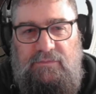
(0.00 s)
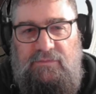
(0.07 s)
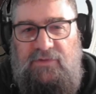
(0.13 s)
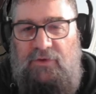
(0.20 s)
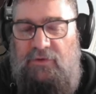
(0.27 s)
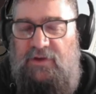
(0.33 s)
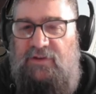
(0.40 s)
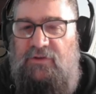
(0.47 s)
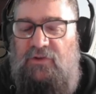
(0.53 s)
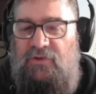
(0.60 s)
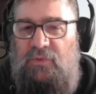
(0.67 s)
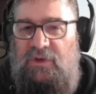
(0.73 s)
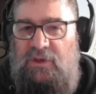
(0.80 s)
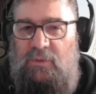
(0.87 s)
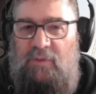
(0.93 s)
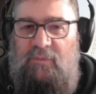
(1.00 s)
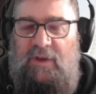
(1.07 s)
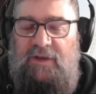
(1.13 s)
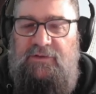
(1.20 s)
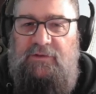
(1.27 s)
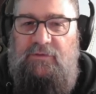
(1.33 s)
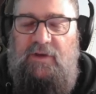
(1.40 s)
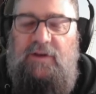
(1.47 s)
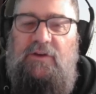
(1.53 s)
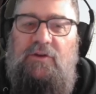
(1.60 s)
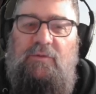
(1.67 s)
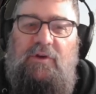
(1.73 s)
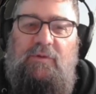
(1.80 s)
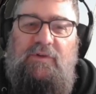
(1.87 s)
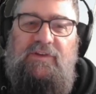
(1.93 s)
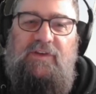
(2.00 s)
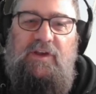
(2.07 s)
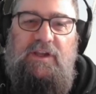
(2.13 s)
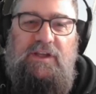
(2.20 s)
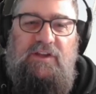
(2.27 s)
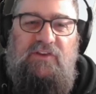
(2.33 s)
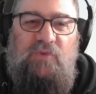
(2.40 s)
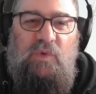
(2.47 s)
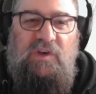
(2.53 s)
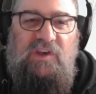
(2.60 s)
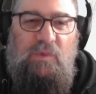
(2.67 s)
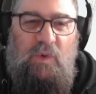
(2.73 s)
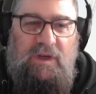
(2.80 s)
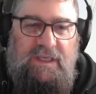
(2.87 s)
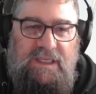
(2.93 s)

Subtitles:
sorry, it's not 21 pounds of vacuum, what am I saying? It's 21